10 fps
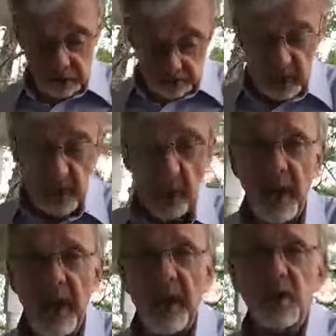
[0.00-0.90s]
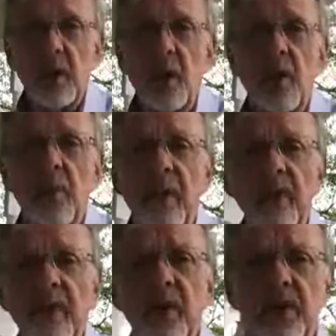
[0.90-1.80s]
but it didn't last long, but I've
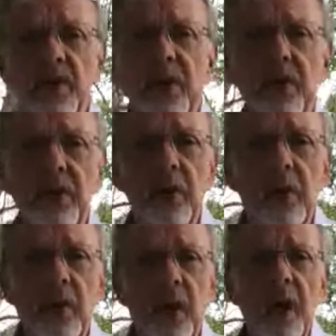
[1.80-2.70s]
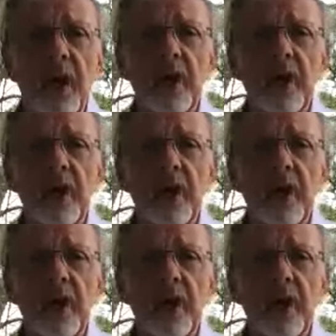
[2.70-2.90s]
never suffered a lot.